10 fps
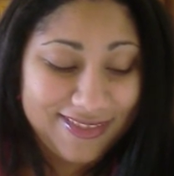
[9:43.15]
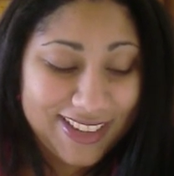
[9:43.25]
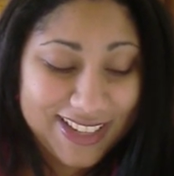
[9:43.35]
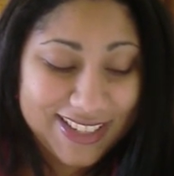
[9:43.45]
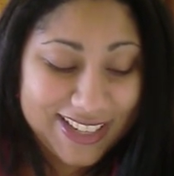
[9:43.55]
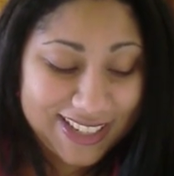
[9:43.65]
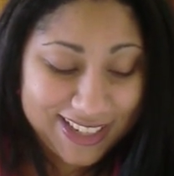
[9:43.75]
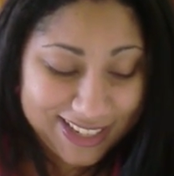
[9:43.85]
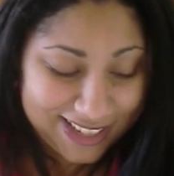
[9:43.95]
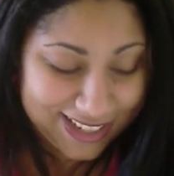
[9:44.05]
Because at the
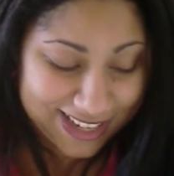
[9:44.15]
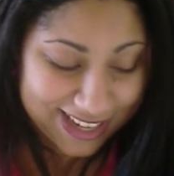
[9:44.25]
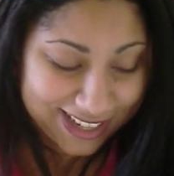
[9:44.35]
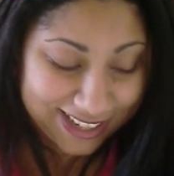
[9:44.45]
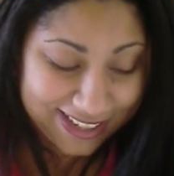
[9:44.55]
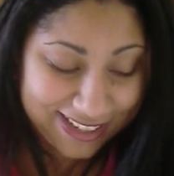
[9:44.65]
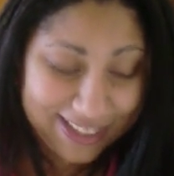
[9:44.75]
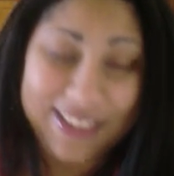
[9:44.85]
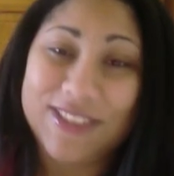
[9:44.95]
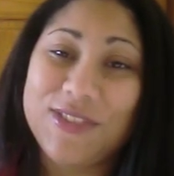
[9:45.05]
end of the day,
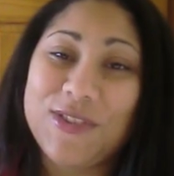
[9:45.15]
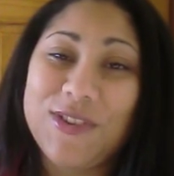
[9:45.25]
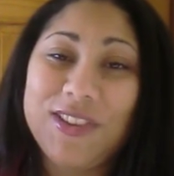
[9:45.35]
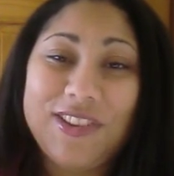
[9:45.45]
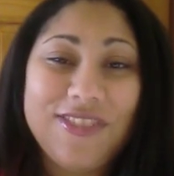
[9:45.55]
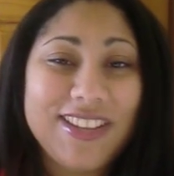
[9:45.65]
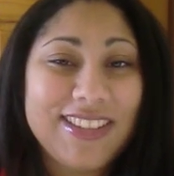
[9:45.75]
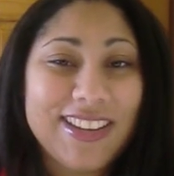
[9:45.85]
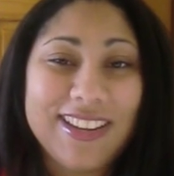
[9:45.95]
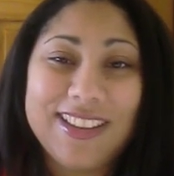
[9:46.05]
all of the rest
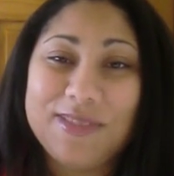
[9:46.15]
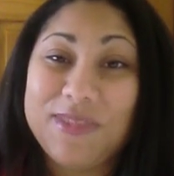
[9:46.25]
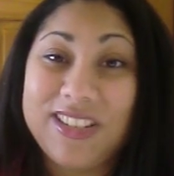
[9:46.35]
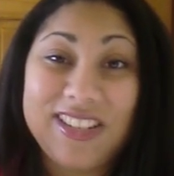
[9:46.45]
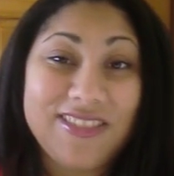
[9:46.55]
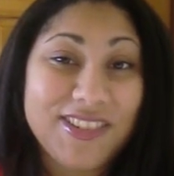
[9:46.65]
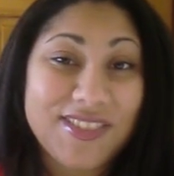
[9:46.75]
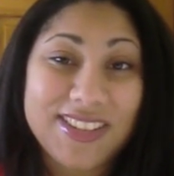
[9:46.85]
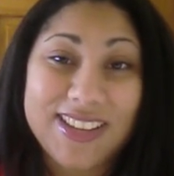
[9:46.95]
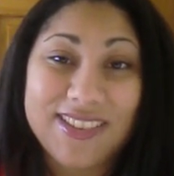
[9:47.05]
of that other material
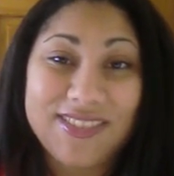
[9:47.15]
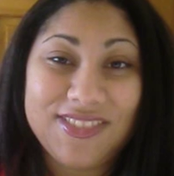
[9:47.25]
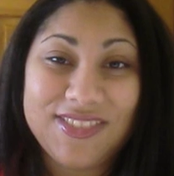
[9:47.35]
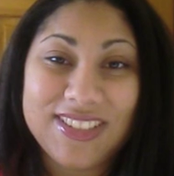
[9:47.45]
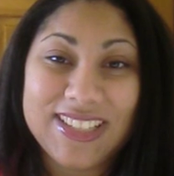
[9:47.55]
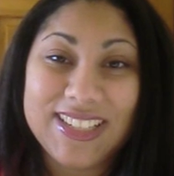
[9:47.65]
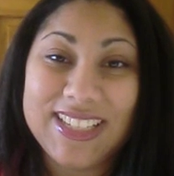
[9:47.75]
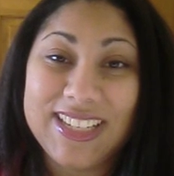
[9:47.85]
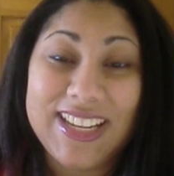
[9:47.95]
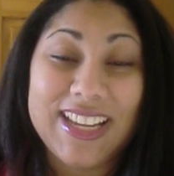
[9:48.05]
stuff,
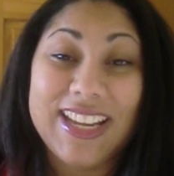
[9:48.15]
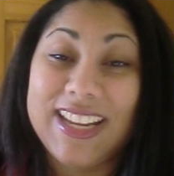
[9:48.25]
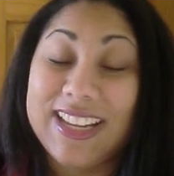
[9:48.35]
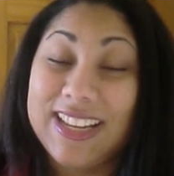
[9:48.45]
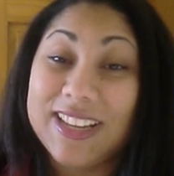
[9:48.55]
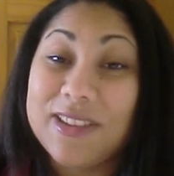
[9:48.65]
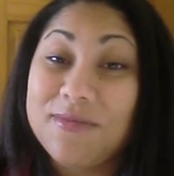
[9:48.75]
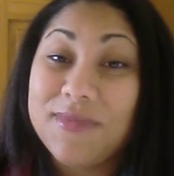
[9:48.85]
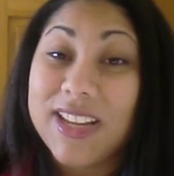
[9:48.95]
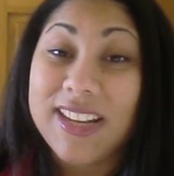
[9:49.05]
it can
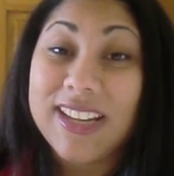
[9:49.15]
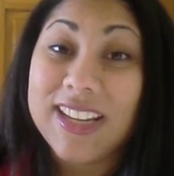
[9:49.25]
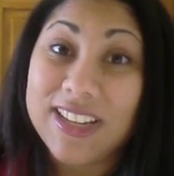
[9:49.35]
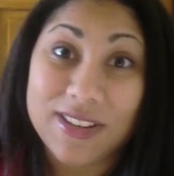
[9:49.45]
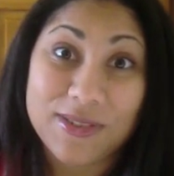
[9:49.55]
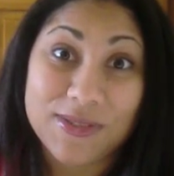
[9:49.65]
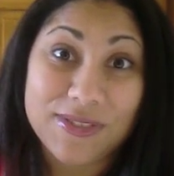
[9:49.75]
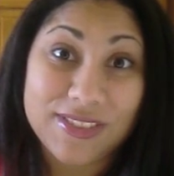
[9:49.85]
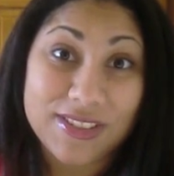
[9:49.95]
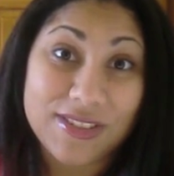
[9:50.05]
come and it can go.
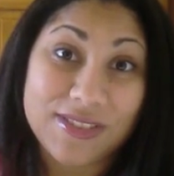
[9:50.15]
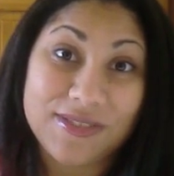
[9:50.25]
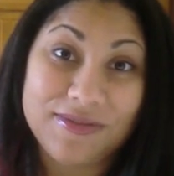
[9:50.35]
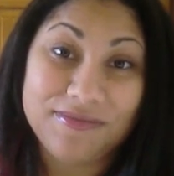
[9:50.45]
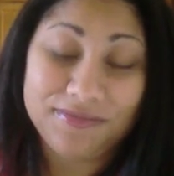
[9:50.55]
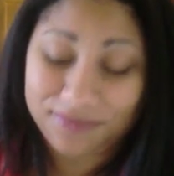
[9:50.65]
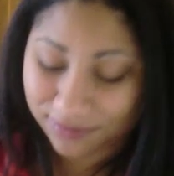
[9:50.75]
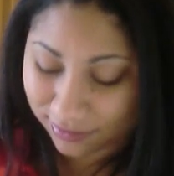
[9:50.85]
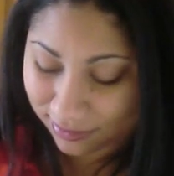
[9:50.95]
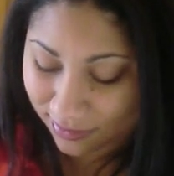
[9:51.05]
So
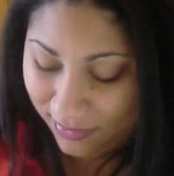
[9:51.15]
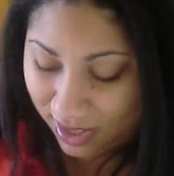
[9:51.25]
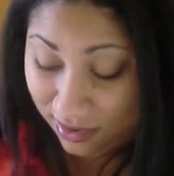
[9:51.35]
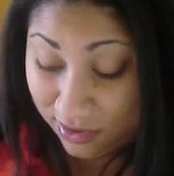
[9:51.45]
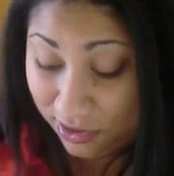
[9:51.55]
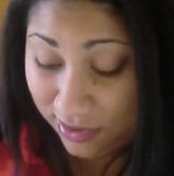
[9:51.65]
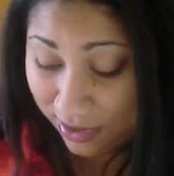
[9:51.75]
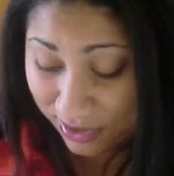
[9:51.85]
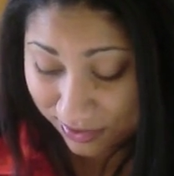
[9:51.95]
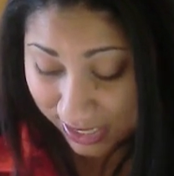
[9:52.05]
once you
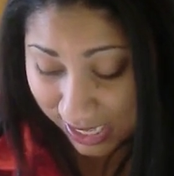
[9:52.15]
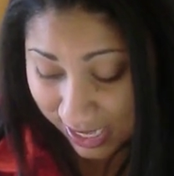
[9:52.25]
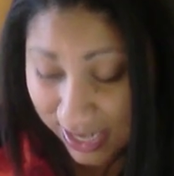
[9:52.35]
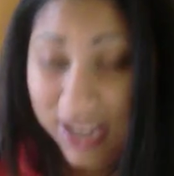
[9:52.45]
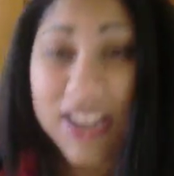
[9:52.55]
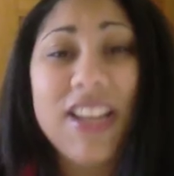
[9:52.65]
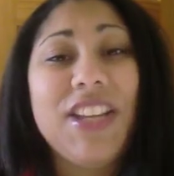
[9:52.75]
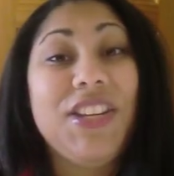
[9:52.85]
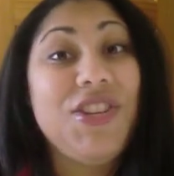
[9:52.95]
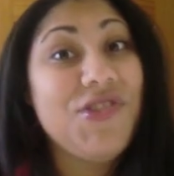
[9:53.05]
got what you need,
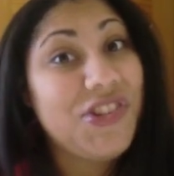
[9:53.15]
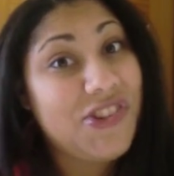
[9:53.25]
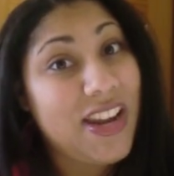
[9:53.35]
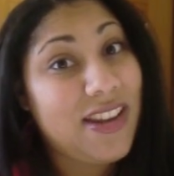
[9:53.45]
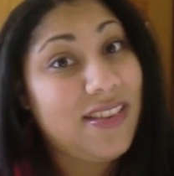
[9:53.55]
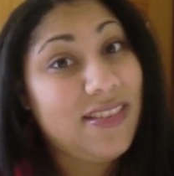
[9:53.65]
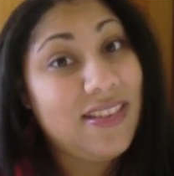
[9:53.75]
you straight.